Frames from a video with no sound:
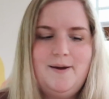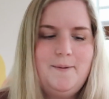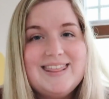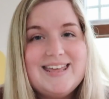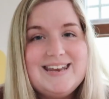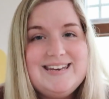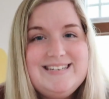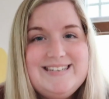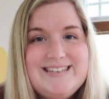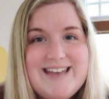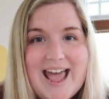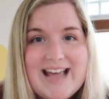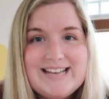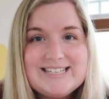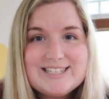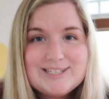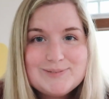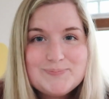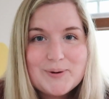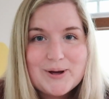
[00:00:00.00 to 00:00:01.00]
The
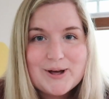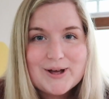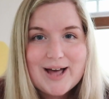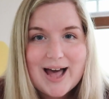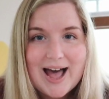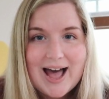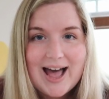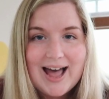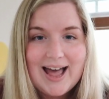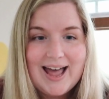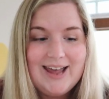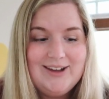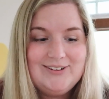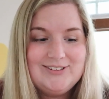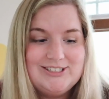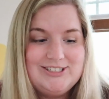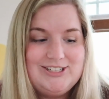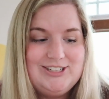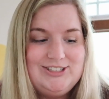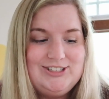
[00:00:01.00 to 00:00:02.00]
next book I
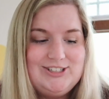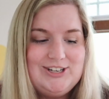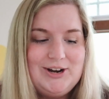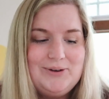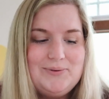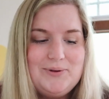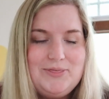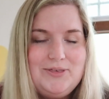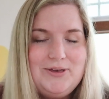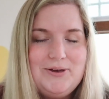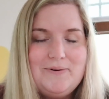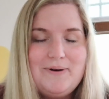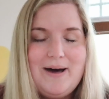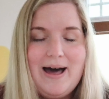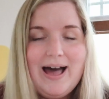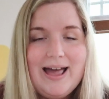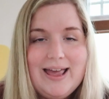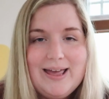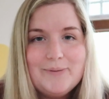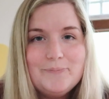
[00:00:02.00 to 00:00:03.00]
want to share with you,
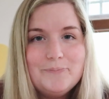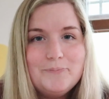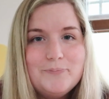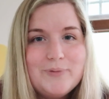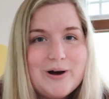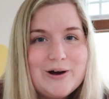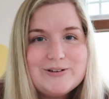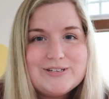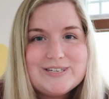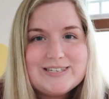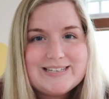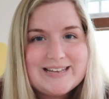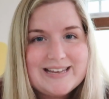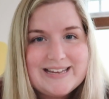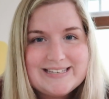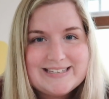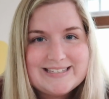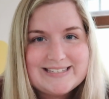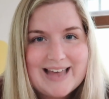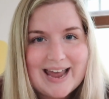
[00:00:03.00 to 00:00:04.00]
I am most
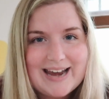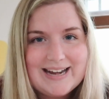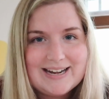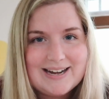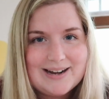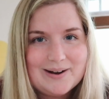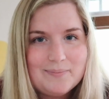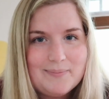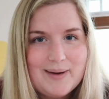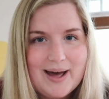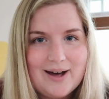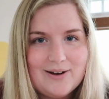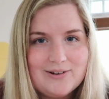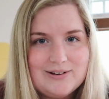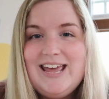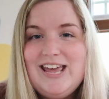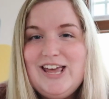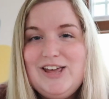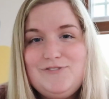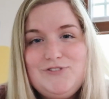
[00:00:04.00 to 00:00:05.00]
excited
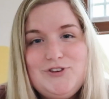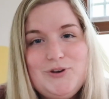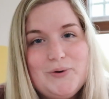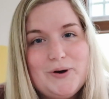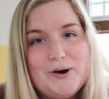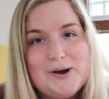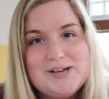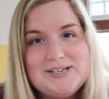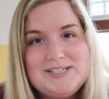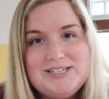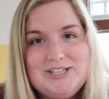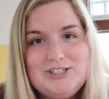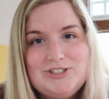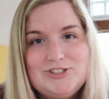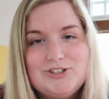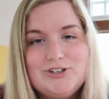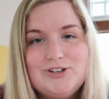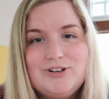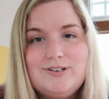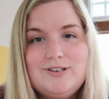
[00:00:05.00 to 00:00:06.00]
about. If you are a
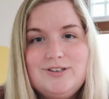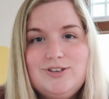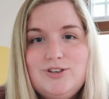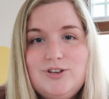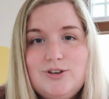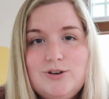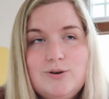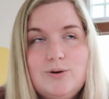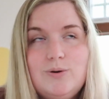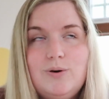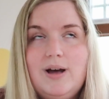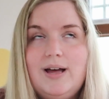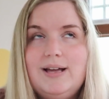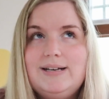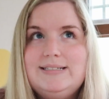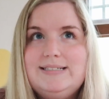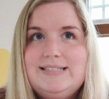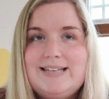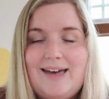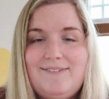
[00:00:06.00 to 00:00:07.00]
teacher, you
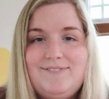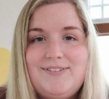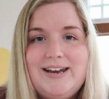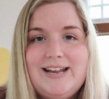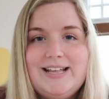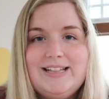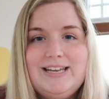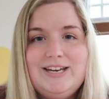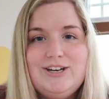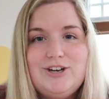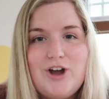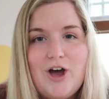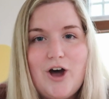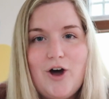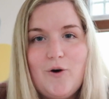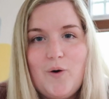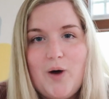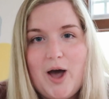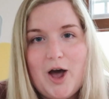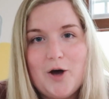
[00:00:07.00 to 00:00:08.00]
definitely
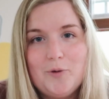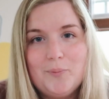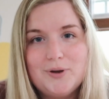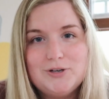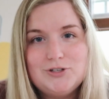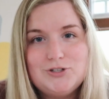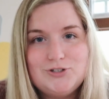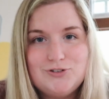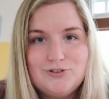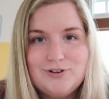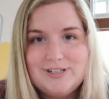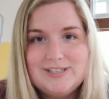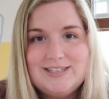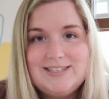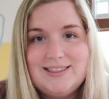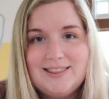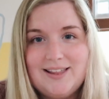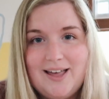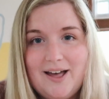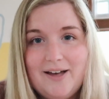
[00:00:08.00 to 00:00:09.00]
know how much
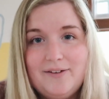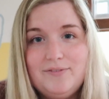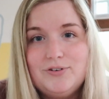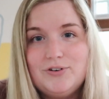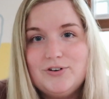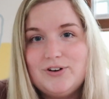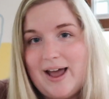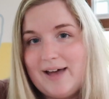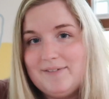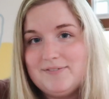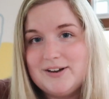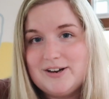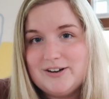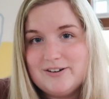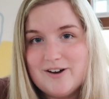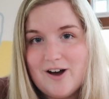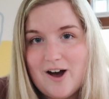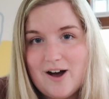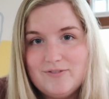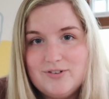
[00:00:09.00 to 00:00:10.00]
students love graphic
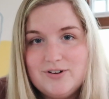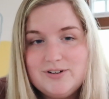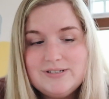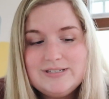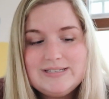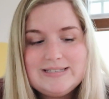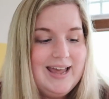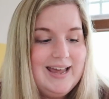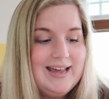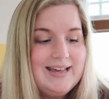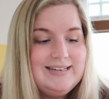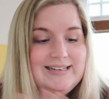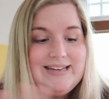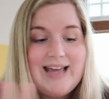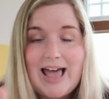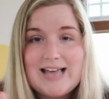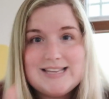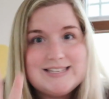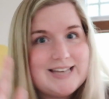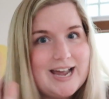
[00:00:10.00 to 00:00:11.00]
novels. And
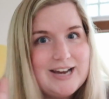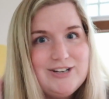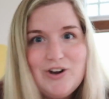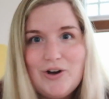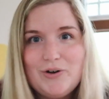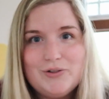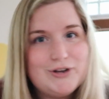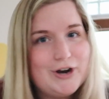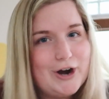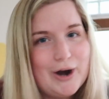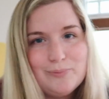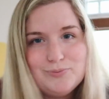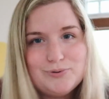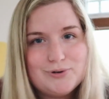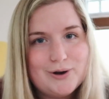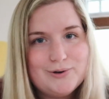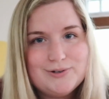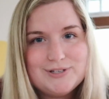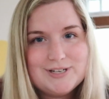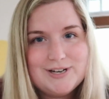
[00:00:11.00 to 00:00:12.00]
yes, I know there are
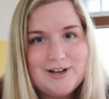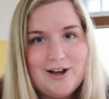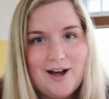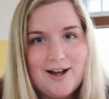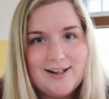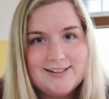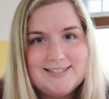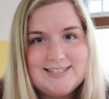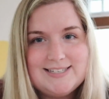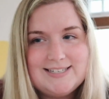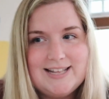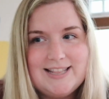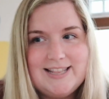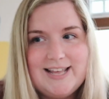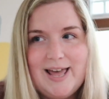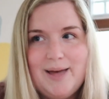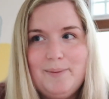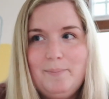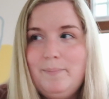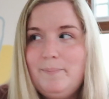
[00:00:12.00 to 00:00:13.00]
pros and cons to
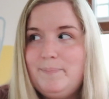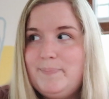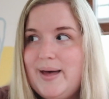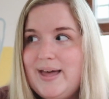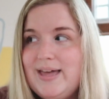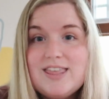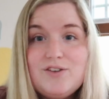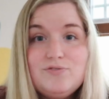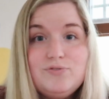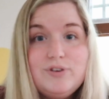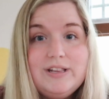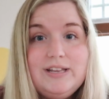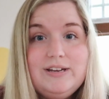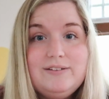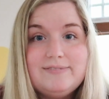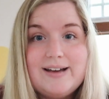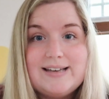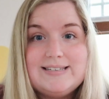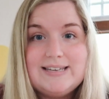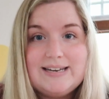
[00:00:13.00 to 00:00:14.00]
them, but they
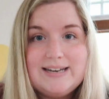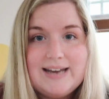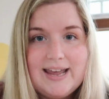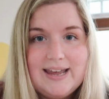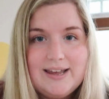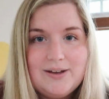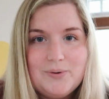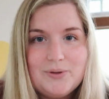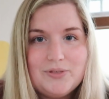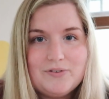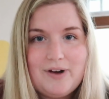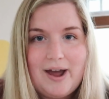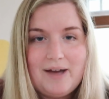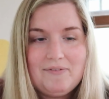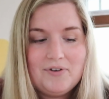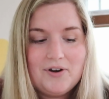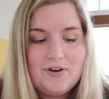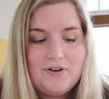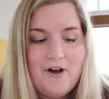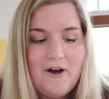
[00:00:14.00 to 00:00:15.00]
really resonate with
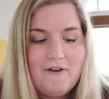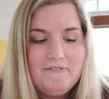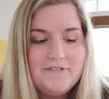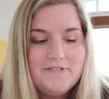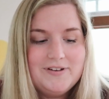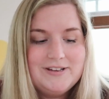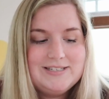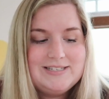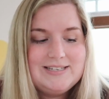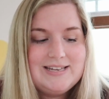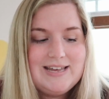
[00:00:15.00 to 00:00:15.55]
graphic novels.